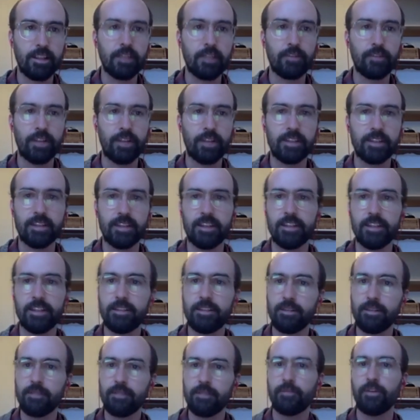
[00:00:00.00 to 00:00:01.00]
different
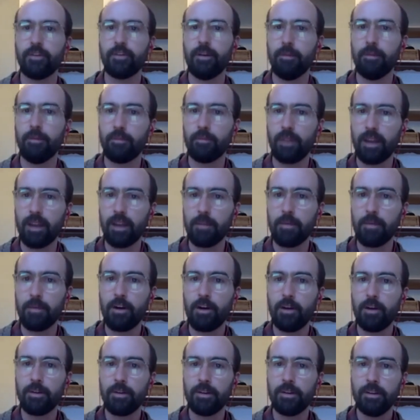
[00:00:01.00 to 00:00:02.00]
essays from Bryan
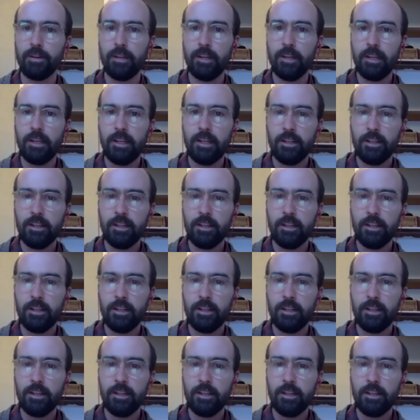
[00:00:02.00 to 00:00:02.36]
Palmer,